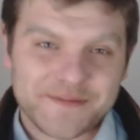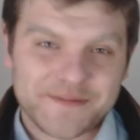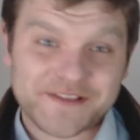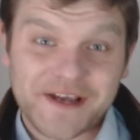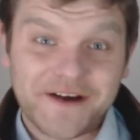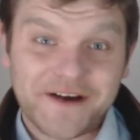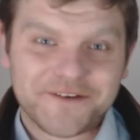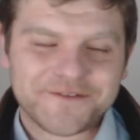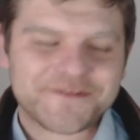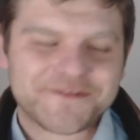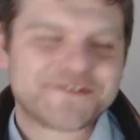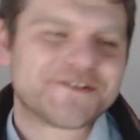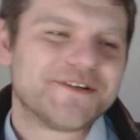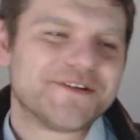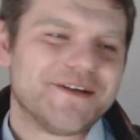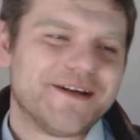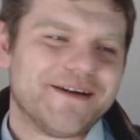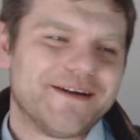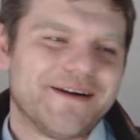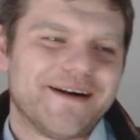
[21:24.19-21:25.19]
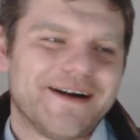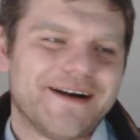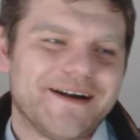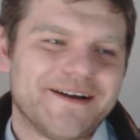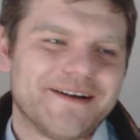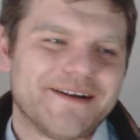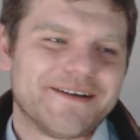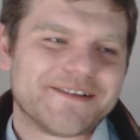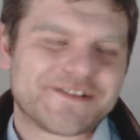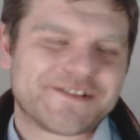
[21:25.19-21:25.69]
you know, for
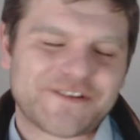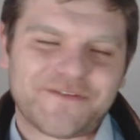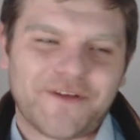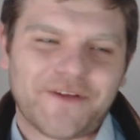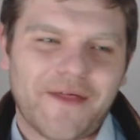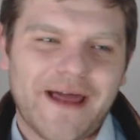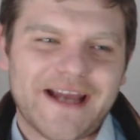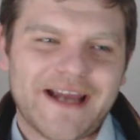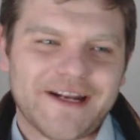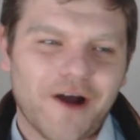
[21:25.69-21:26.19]
themselves uh,